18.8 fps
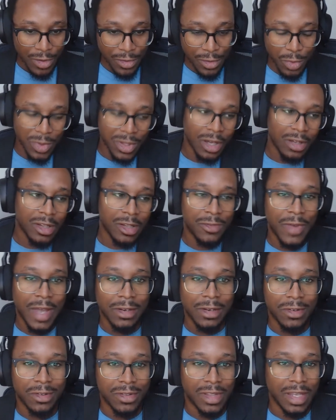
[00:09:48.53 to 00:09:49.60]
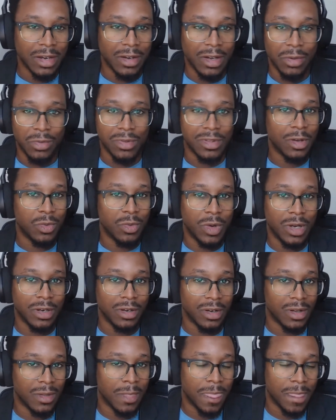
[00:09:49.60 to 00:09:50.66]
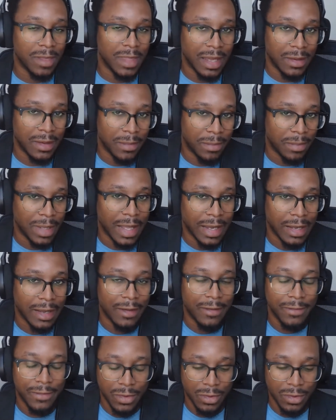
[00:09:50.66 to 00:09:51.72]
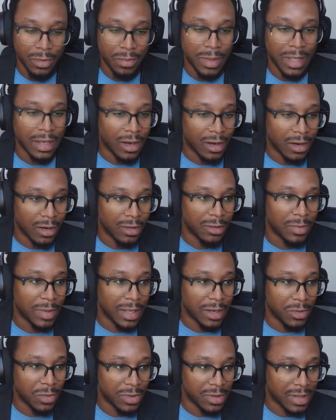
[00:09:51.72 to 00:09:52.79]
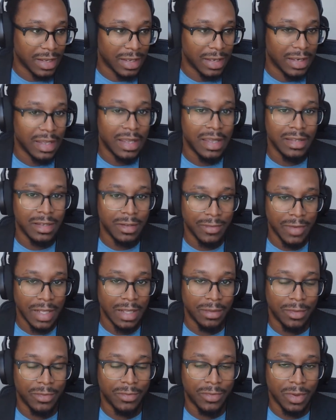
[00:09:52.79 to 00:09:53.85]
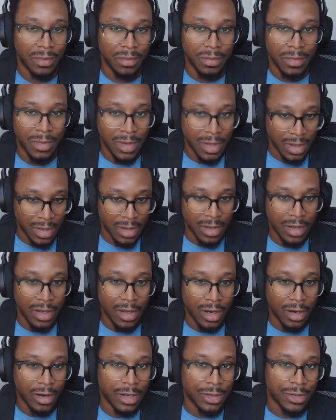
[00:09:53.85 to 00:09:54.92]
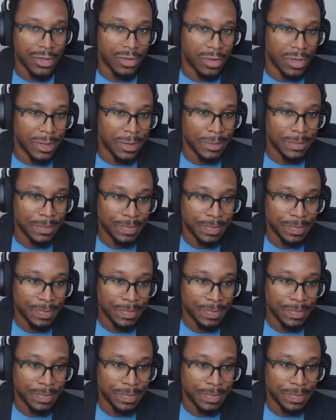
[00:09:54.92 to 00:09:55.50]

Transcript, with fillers: So with all these factors there, it was no wonder that Black food, Black arts, Black cuisine developed from our history.